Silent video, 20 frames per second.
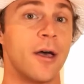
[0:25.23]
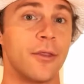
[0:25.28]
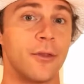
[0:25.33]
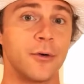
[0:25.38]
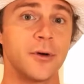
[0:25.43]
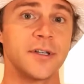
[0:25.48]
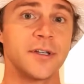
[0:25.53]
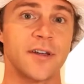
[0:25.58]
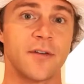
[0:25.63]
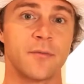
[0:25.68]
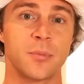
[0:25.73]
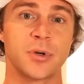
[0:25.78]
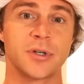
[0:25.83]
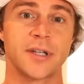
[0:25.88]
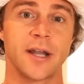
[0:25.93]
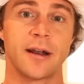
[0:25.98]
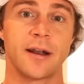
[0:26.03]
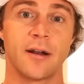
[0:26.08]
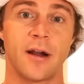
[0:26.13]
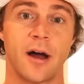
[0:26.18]

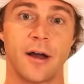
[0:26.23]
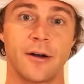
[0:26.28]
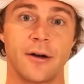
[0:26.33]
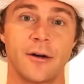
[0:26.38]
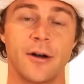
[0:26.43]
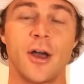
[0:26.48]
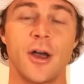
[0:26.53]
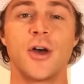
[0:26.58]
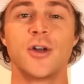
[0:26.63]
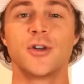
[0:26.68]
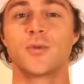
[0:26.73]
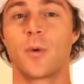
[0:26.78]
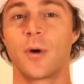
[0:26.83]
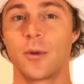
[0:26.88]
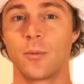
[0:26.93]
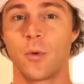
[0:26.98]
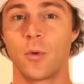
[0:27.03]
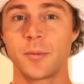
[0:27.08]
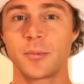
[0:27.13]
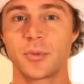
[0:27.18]
37% in iron,
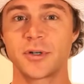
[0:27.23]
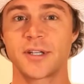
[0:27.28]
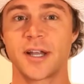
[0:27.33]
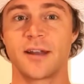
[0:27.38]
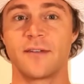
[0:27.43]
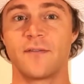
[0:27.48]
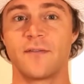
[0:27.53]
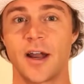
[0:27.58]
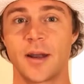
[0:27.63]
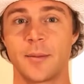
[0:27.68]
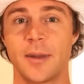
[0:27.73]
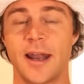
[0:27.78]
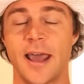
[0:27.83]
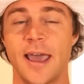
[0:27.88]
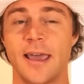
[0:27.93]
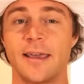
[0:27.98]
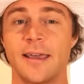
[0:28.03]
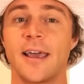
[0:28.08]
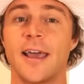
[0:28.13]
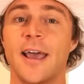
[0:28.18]
21% in vitamin
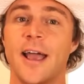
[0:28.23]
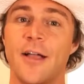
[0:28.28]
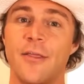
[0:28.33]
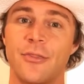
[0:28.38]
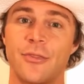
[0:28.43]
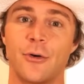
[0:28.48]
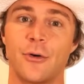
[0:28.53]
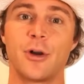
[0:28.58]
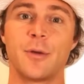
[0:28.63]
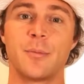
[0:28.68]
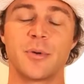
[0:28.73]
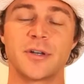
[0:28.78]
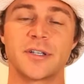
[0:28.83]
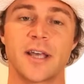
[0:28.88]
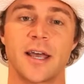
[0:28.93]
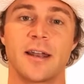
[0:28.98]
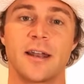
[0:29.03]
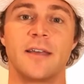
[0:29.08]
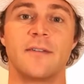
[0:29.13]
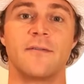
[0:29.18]
A, and
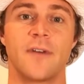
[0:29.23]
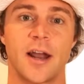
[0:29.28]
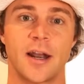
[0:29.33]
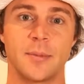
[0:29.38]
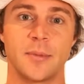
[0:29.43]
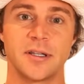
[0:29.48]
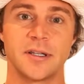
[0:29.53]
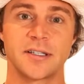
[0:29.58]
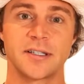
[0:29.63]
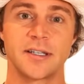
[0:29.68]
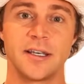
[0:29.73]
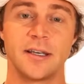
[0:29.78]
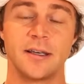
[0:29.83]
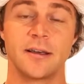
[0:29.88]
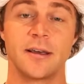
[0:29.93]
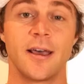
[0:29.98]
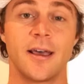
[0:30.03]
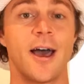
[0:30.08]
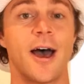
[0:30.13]
30% in vitamin C.